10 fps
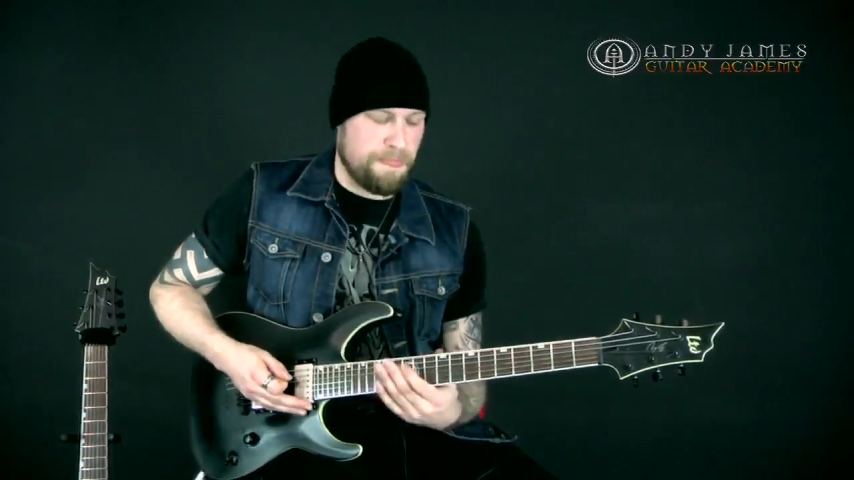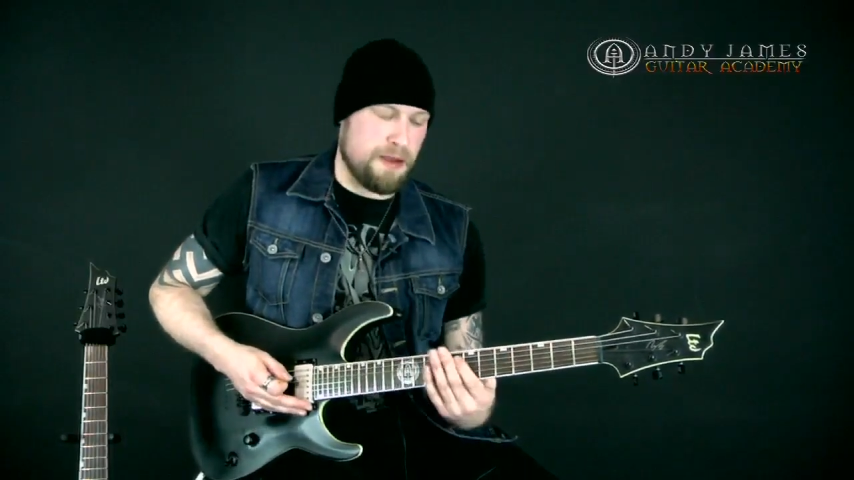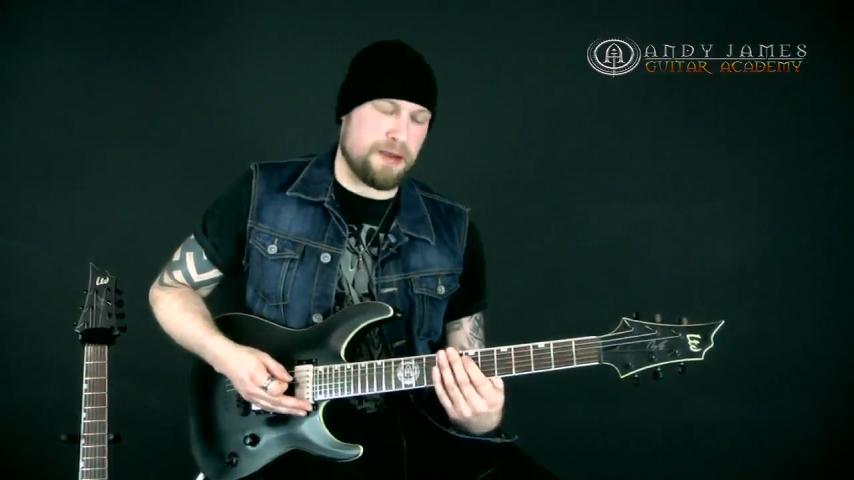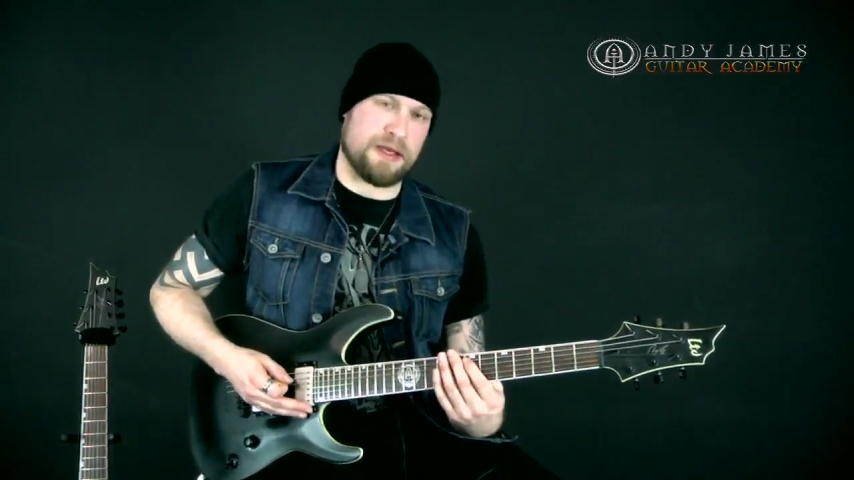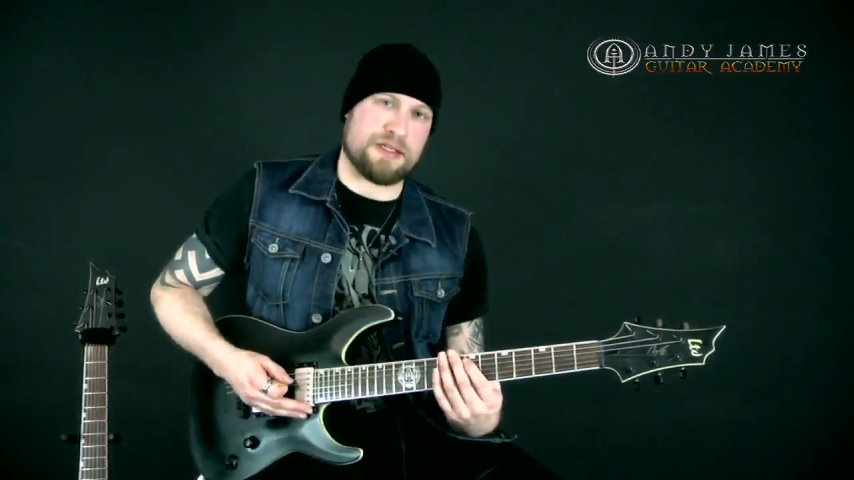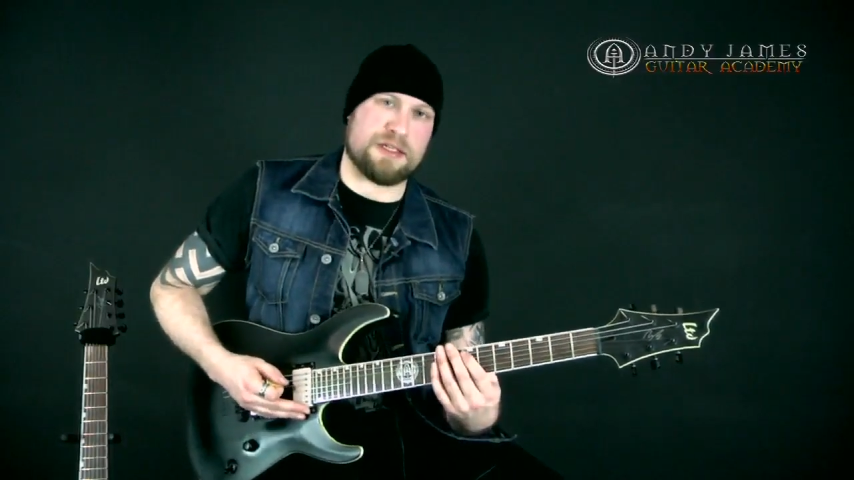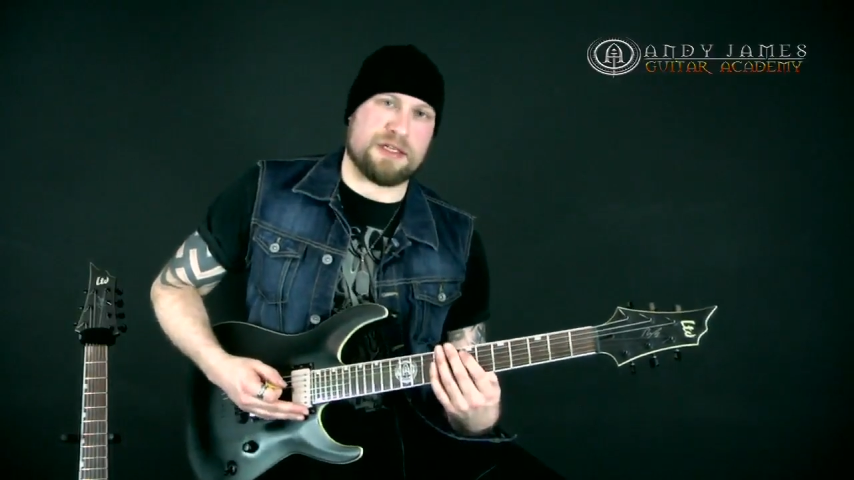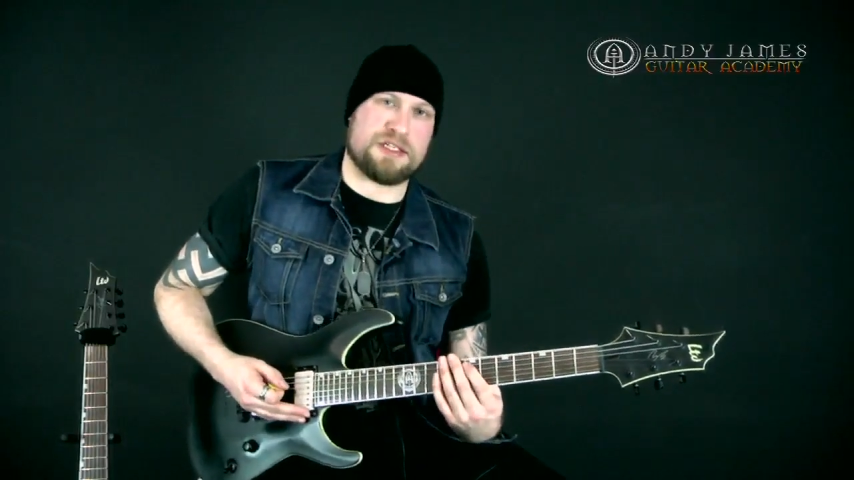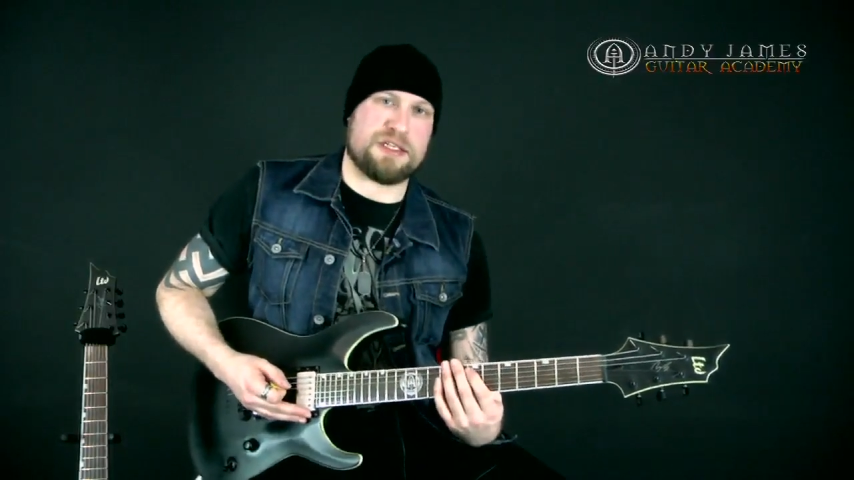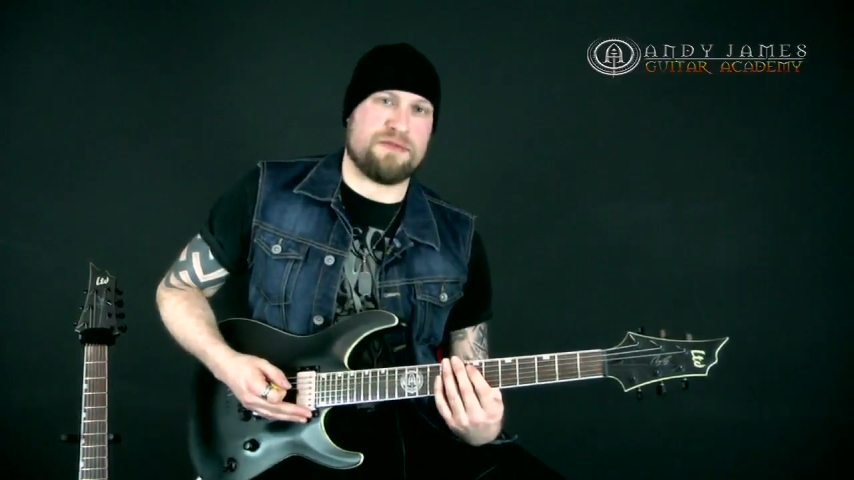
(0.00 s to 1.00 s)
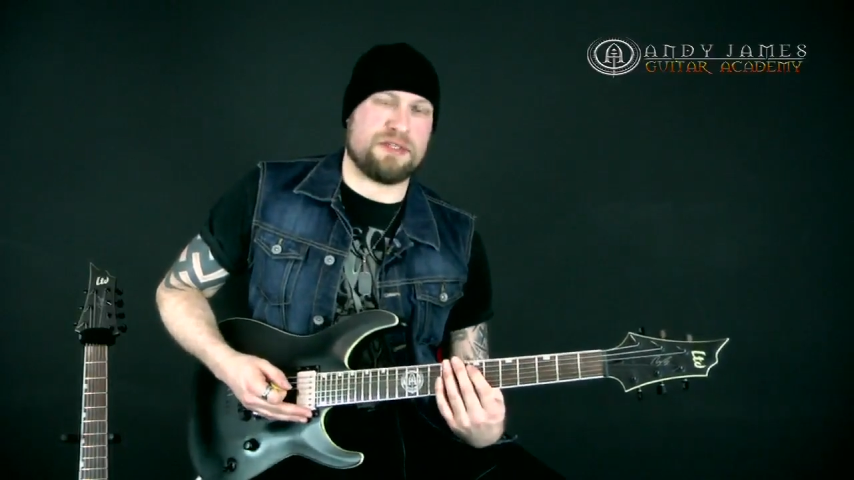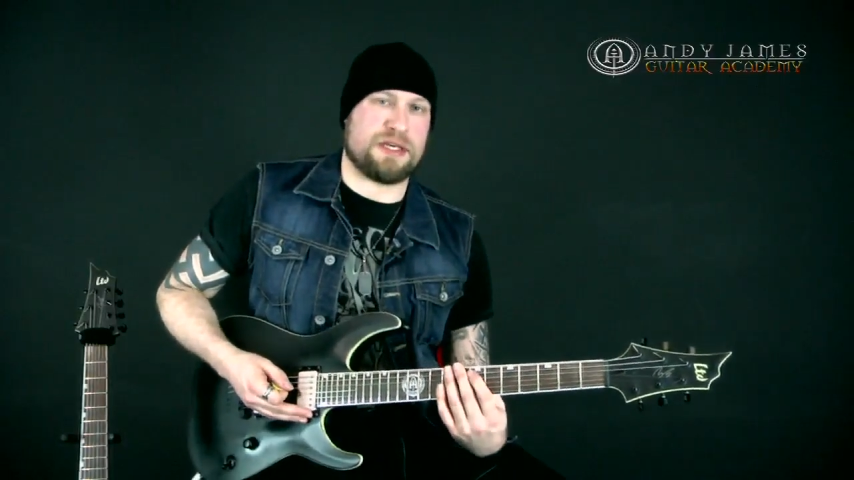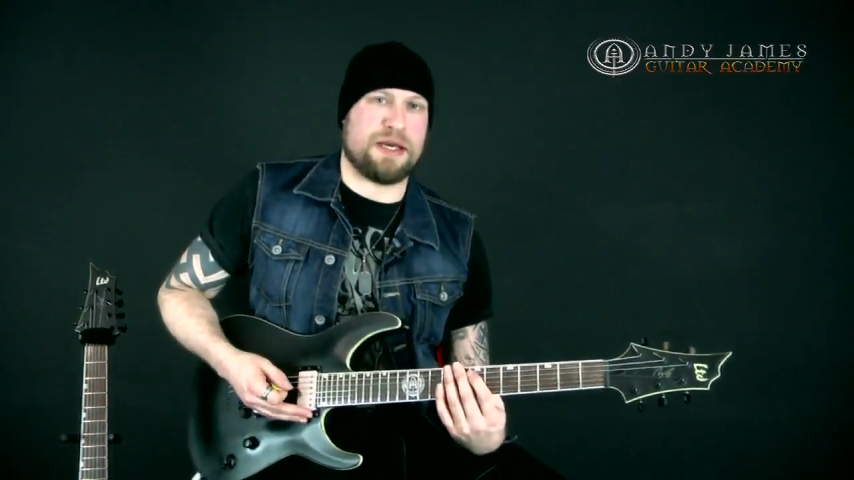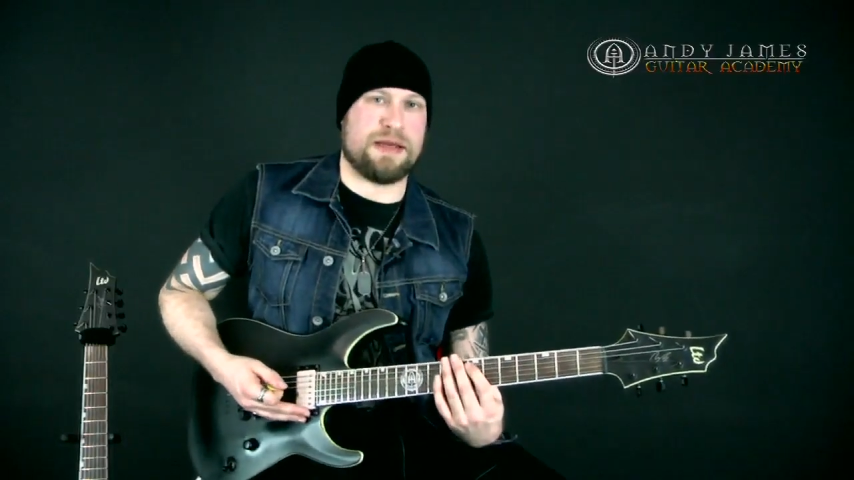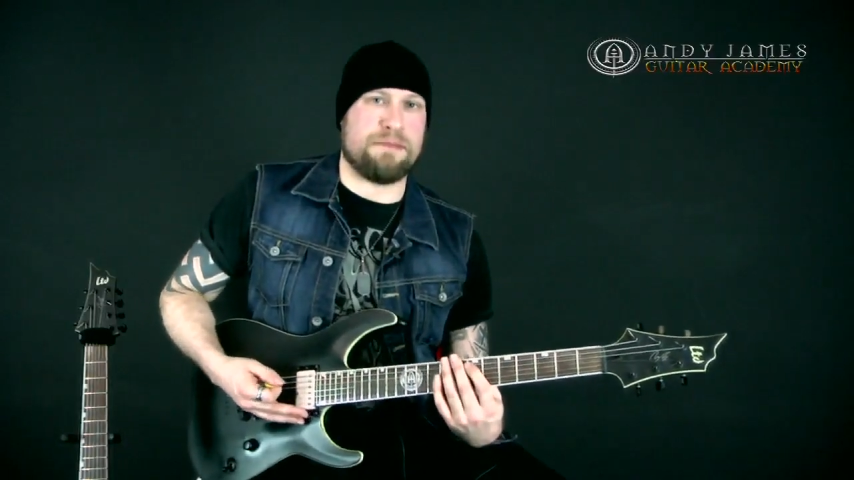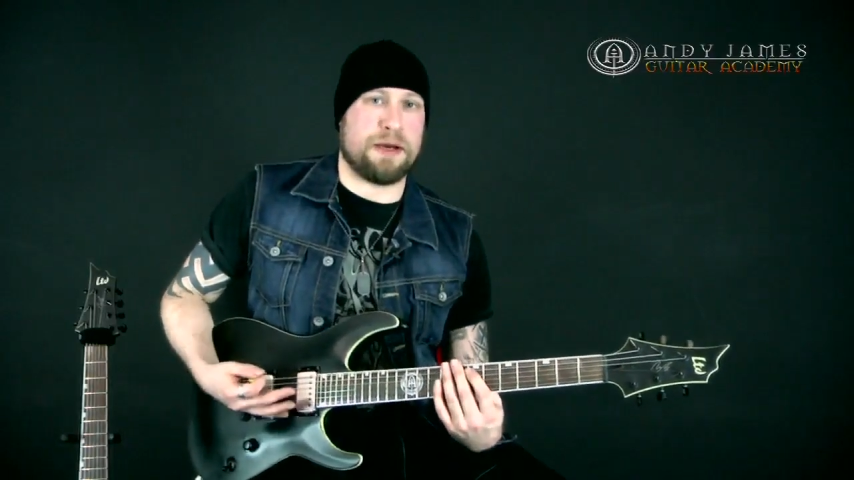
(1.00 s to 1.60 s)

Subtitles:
Okay, so that's 7 to 8,